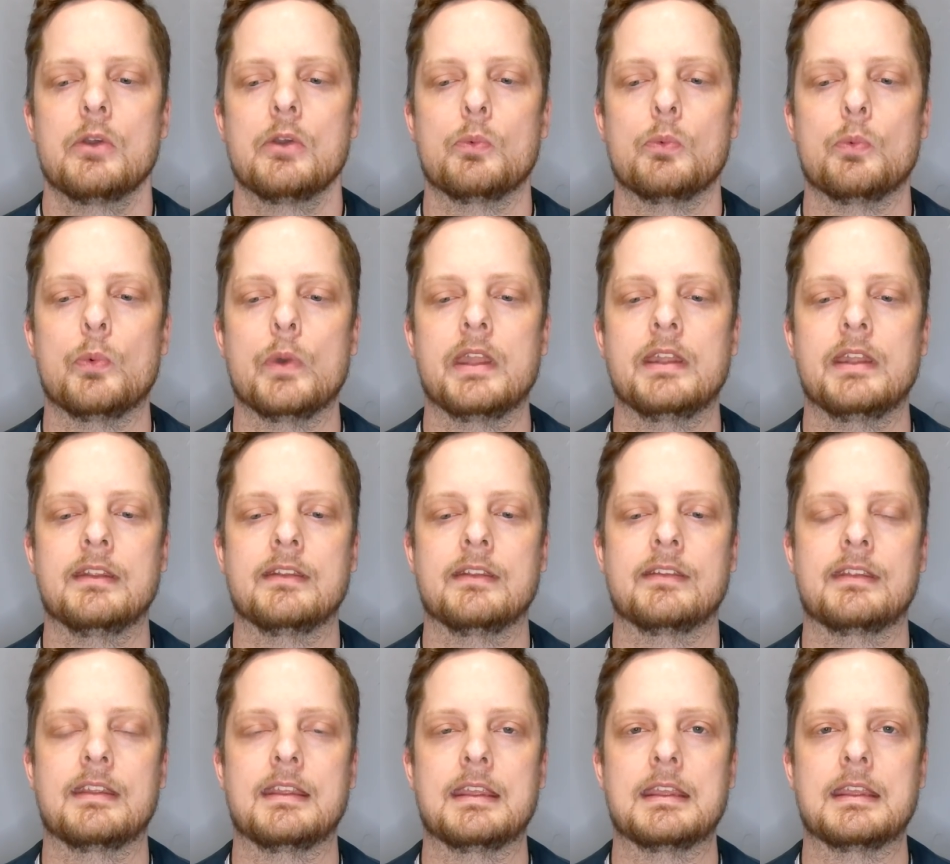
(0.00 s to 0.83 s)

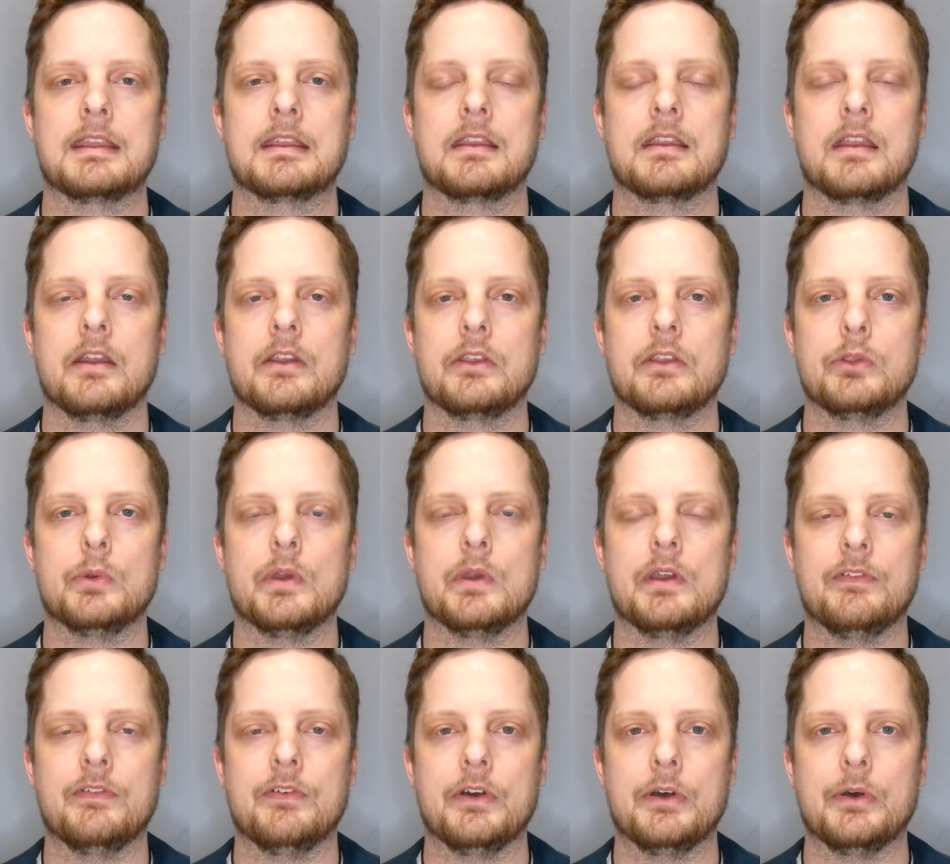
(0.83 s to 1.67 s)
witnessing a
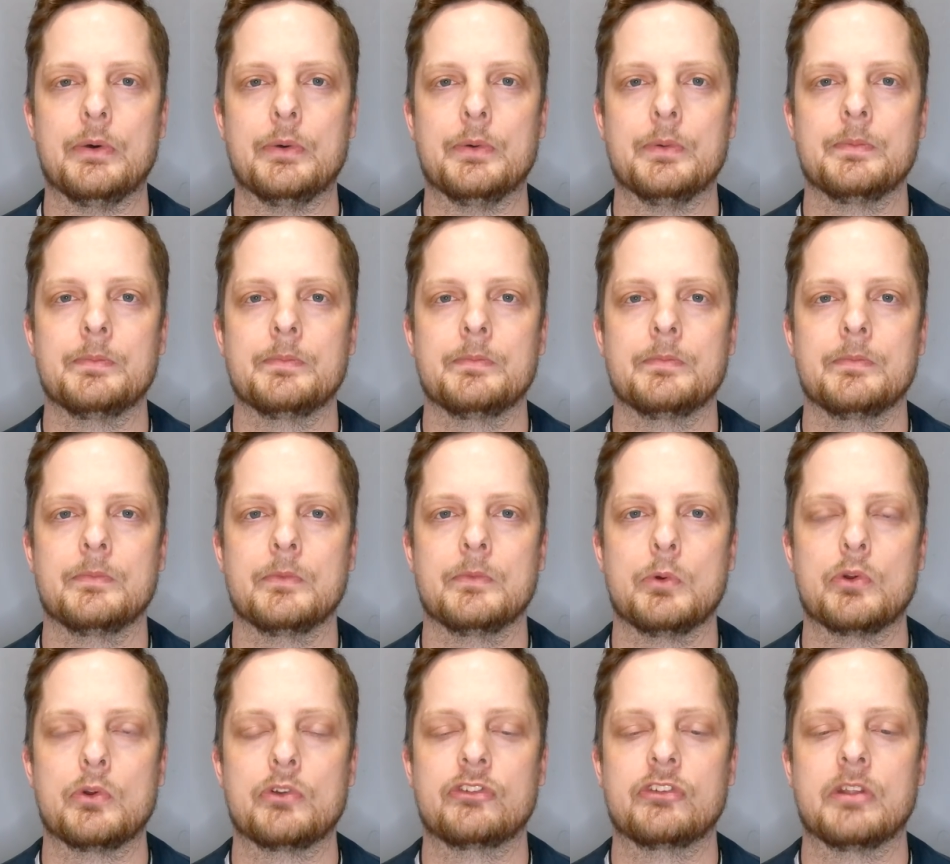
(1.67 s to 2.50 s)
UFO
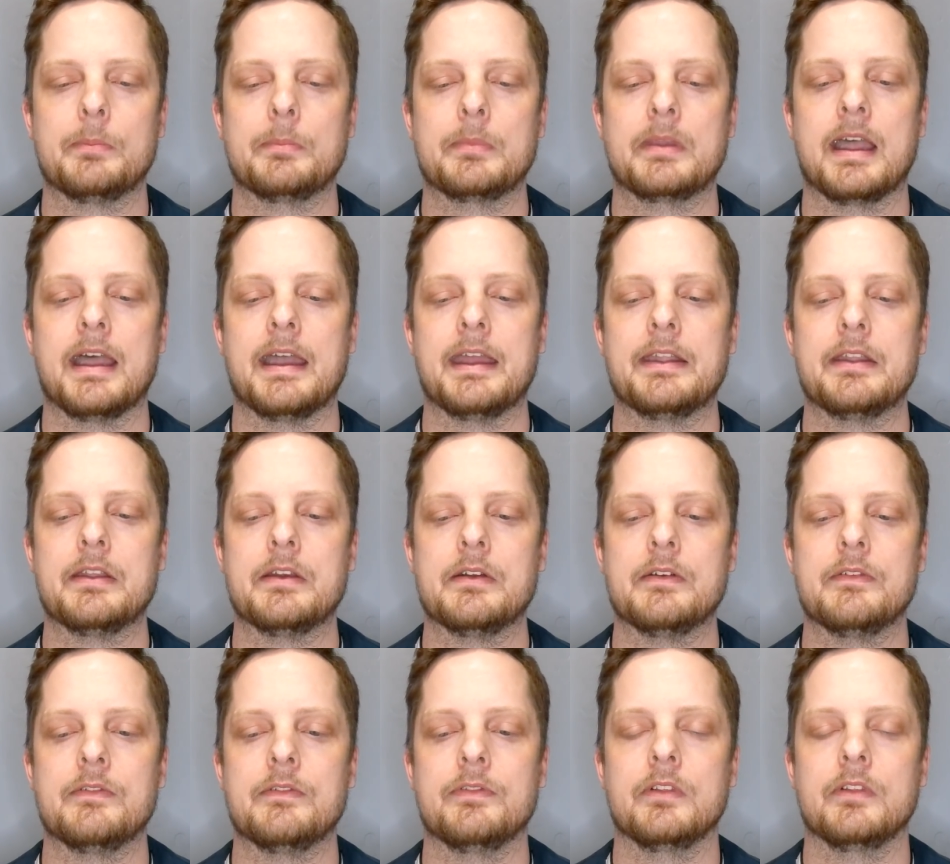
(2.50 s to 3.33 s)
or some kind
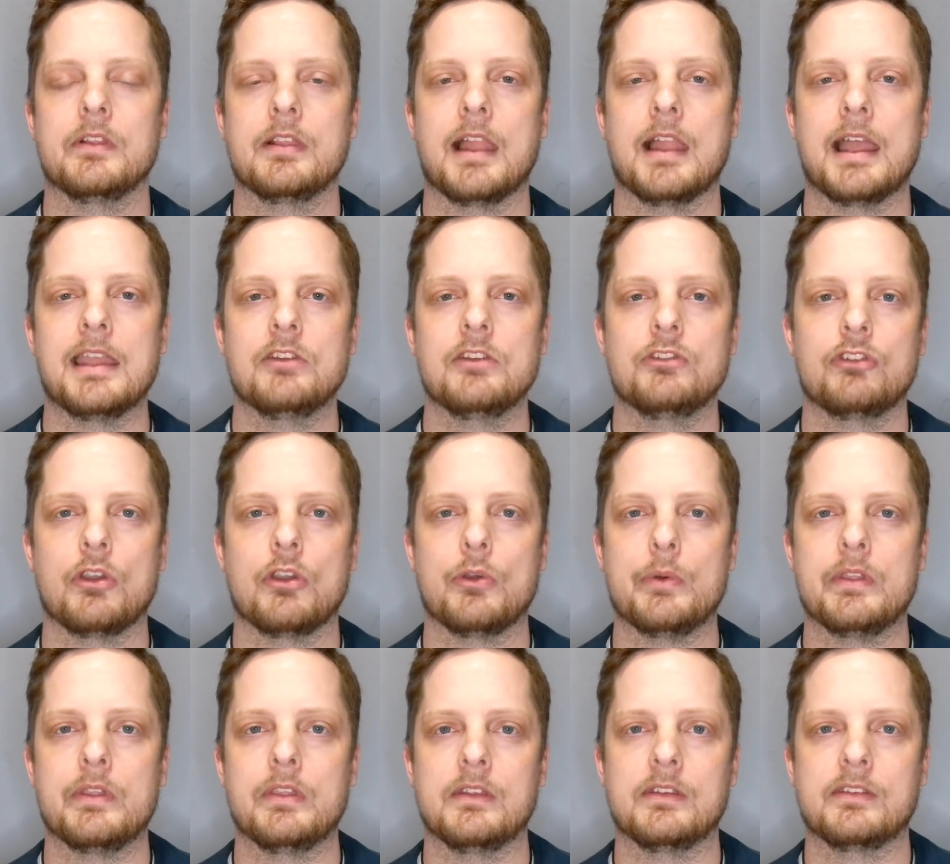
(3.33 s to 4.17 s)
of light
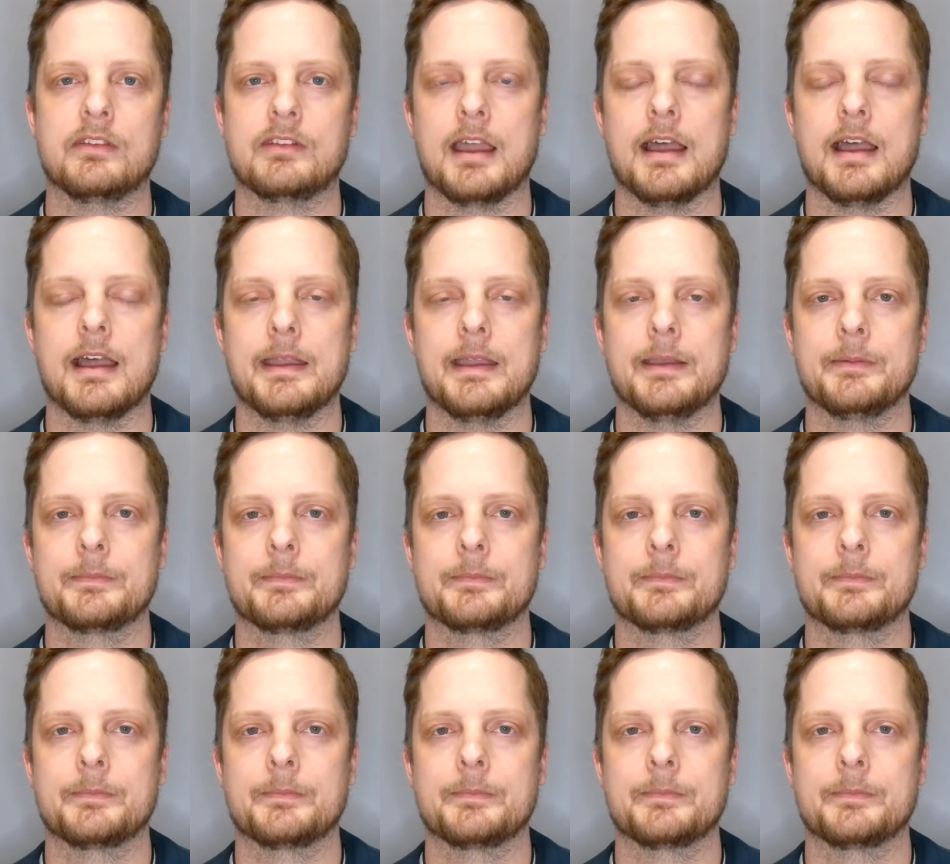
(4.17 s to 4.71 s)
show in the sky.